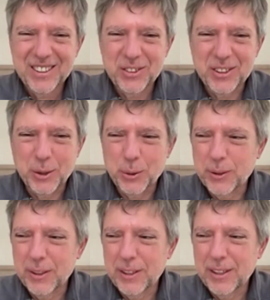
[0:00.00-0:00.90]

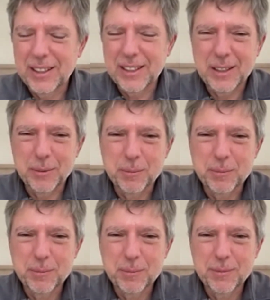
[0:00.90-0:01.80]
So
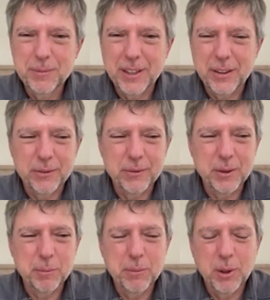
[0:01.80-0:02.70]
yeah,
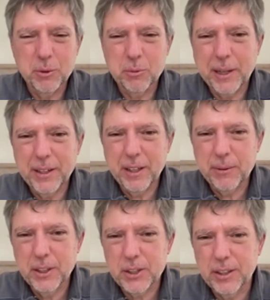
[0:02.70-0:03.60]
they're almost by
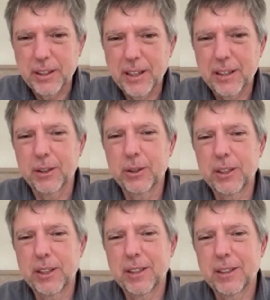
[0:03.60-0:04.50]
definition not
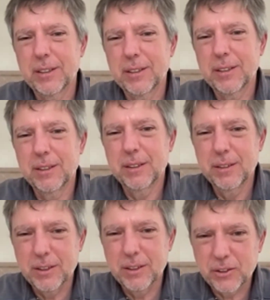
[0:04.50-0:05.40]
good at
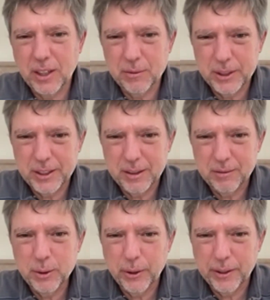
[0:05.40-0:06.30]
discovery of
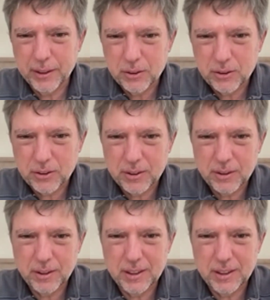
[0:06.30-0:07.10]
new things.